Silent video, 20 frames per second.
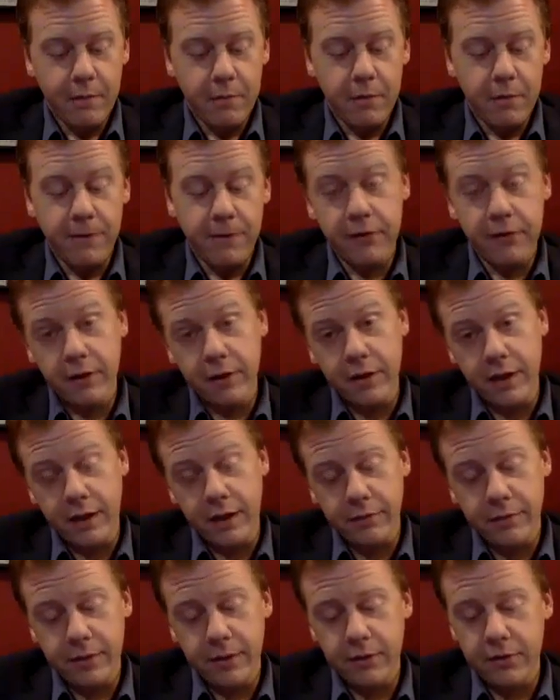Professor
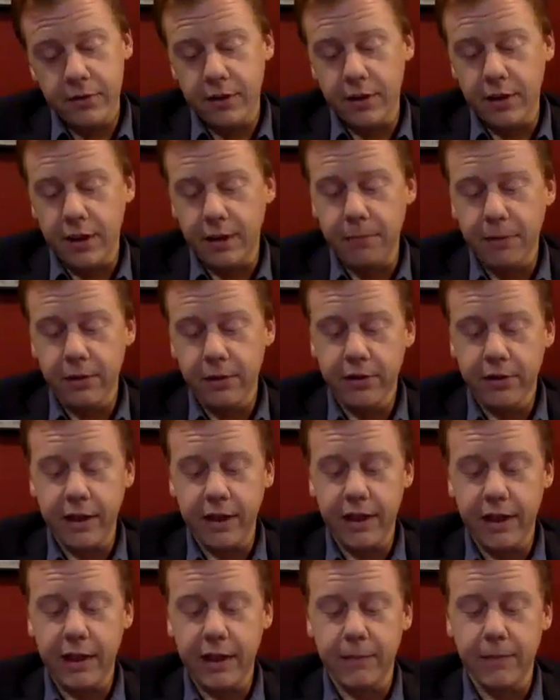Kaufman is an accomplished
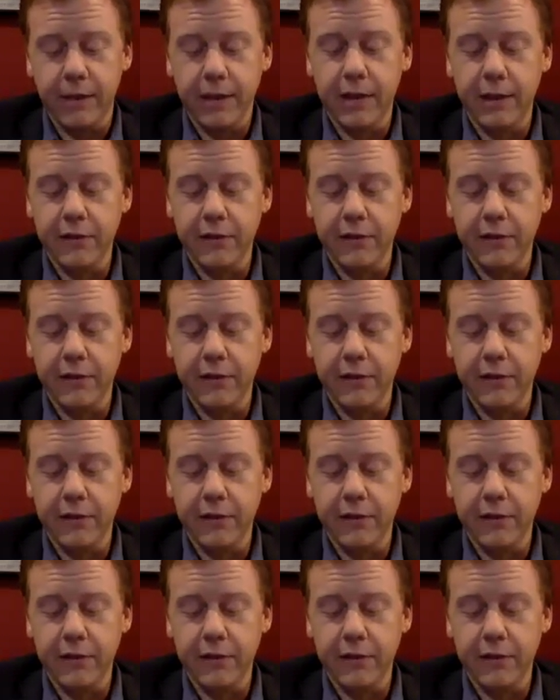academic,